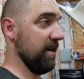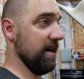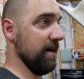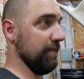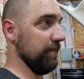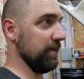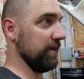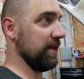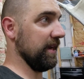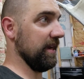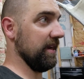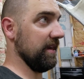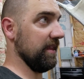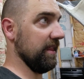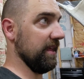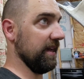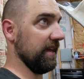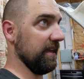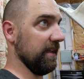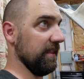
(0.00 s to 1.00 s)
I'm looking at
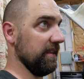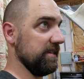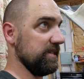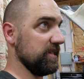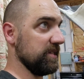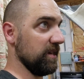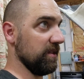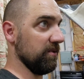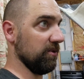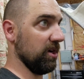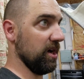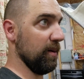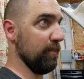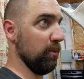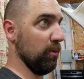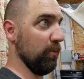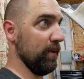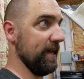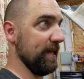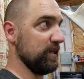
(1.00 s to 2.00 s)
like at least another
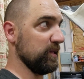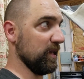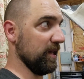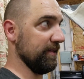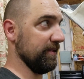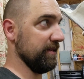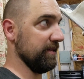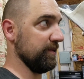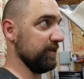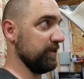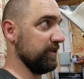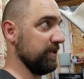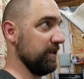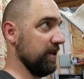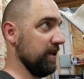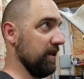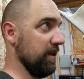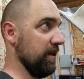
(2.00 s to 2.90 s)
couple weeks on this.